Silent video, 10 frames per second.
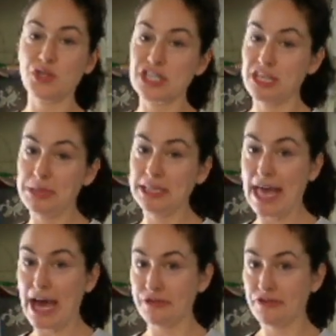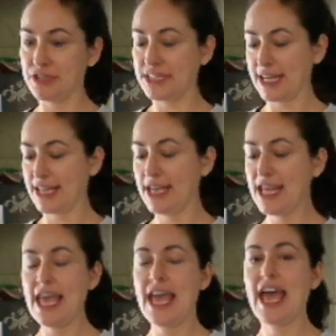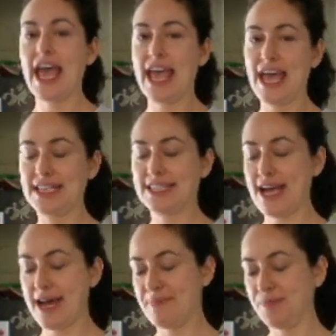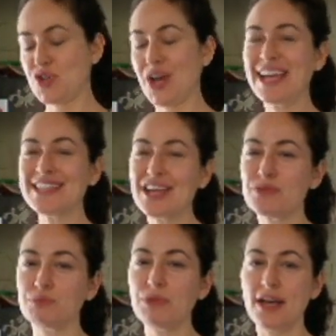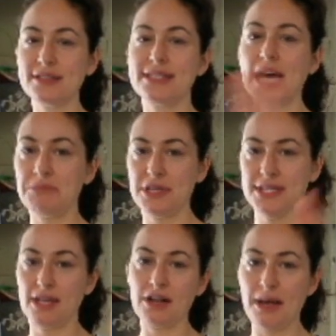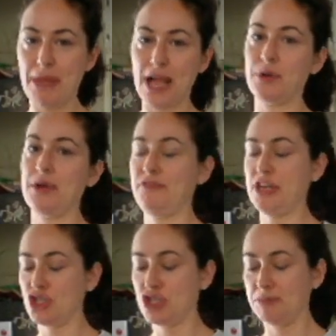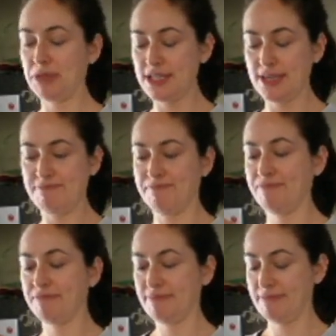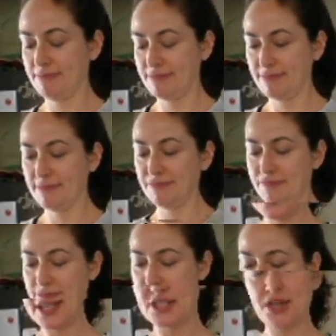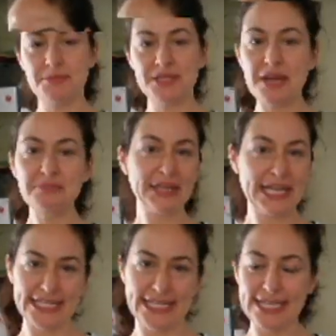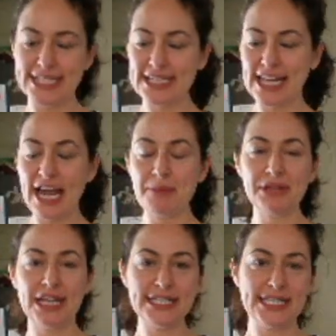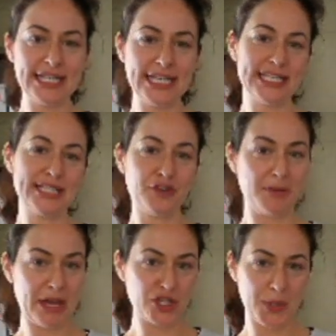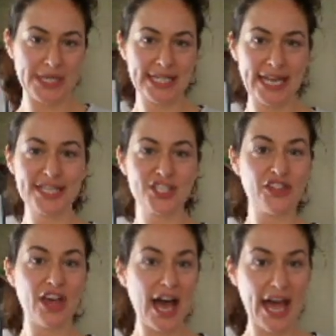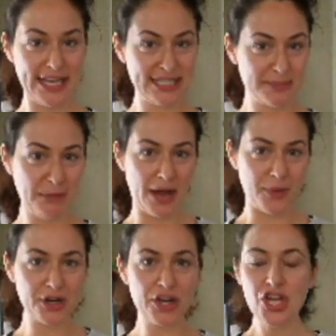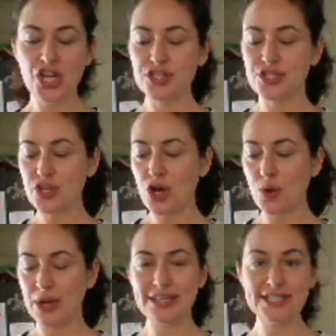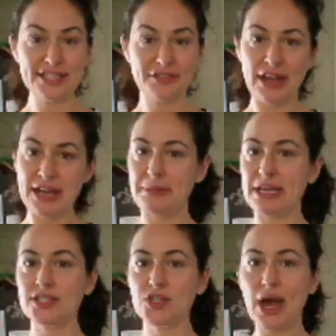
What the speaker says: So it's going to be loud for a second, and so I guess I'll stop this and I'll come back when I'm finished blending. So I'm done blending this, and I blended this for about 20 seconds on the highest power. So, and this is a Vitamix.